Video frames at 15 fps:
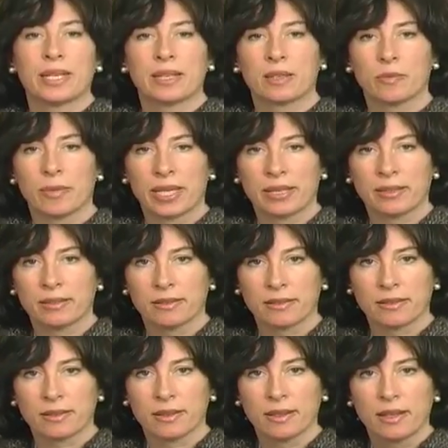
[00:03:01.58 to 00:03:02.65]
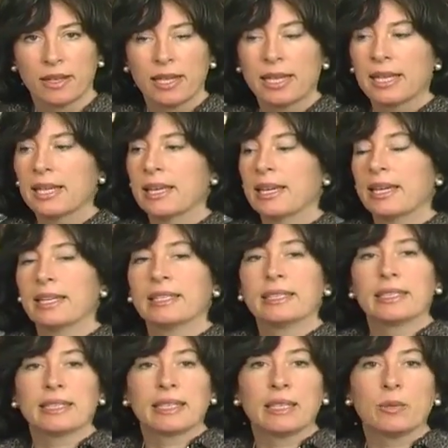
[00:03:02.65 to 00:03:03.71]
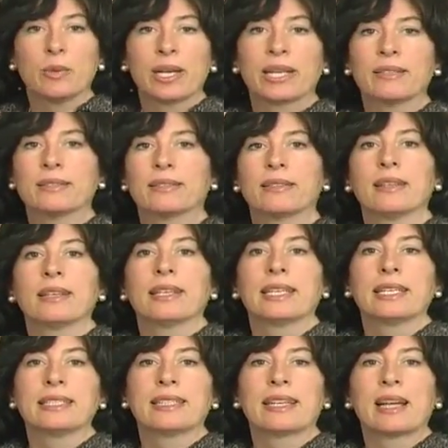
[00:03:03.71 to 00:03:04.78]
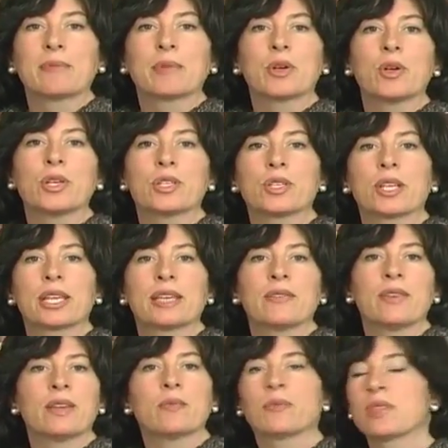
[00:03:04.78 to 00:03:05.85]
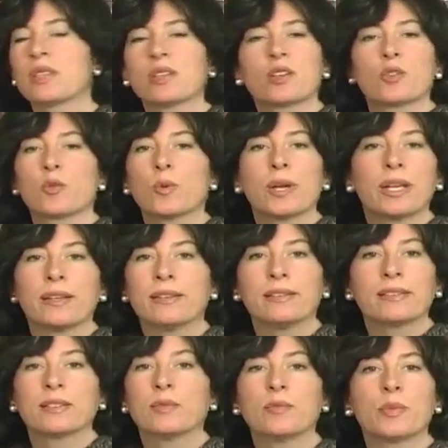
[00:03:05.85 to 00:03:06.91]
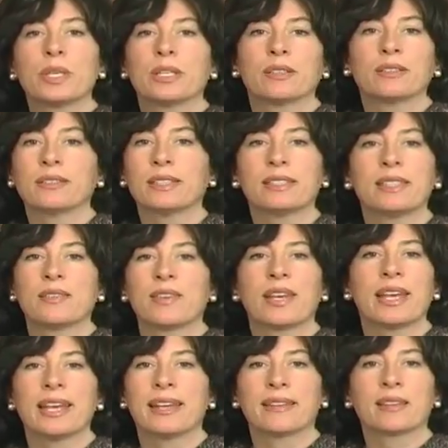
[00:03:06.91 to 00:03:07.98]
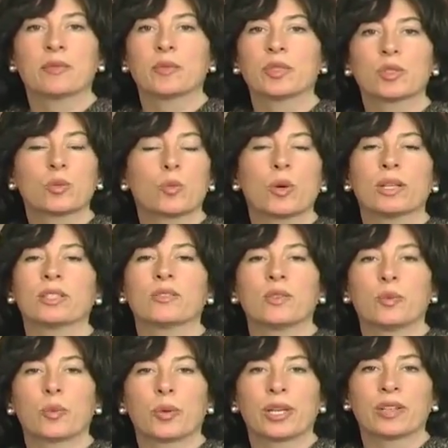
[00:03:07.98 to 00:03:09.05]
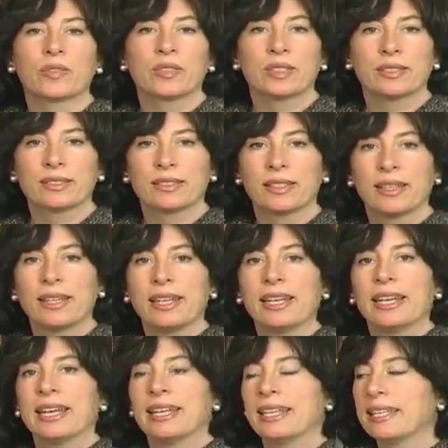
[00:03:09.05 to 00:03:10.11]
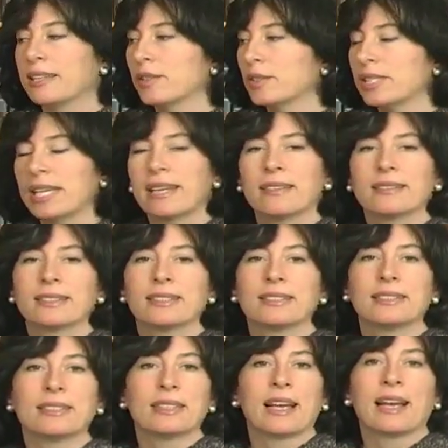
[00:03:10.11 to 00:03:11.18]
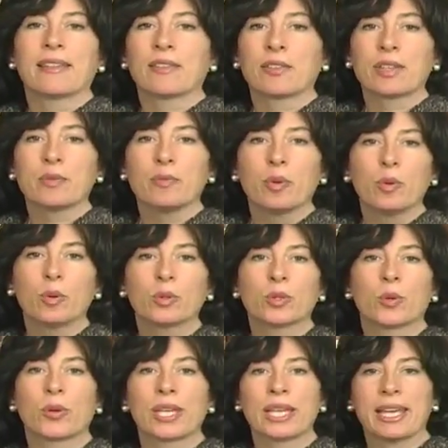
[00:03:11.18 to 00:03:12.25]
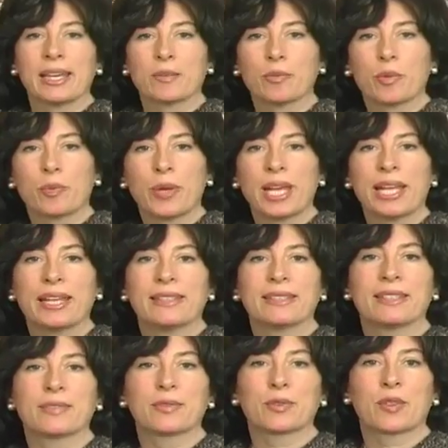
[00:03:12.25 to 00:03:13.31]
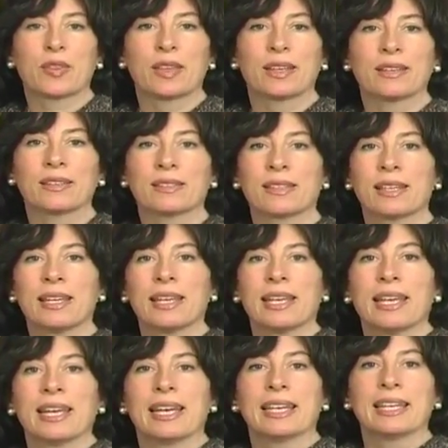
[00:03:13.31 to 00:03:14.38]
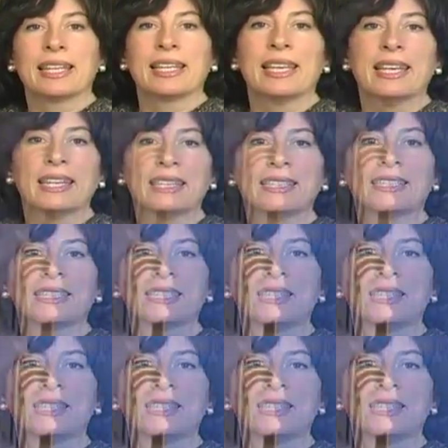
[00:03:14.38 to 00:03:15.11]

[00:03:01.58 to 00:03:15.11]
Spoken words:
make amends. And he went, he said, I'm going to give him the greatest meal he's ever had, the most wonderful breakfast. And he goes out, and either he bought or he had prepared different things, and he had it